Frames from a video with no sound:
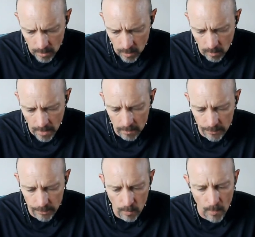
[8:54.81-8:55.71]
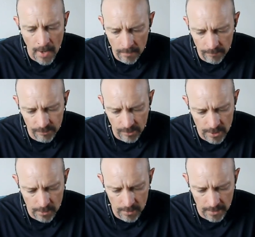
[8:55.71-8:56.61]
cradle to grave
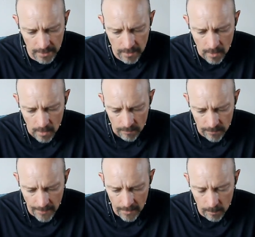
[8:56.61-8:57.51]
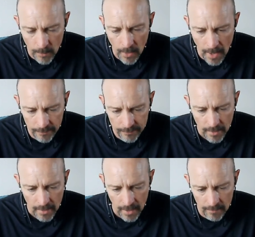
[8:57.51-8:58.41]
security for enterprise.
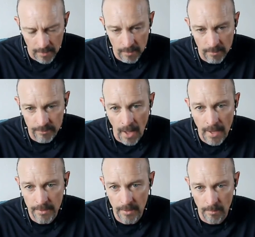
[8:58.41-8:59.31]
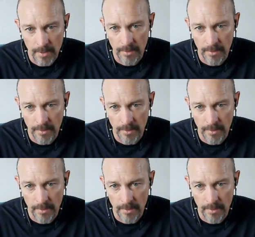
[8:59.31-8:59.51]
And they're designed to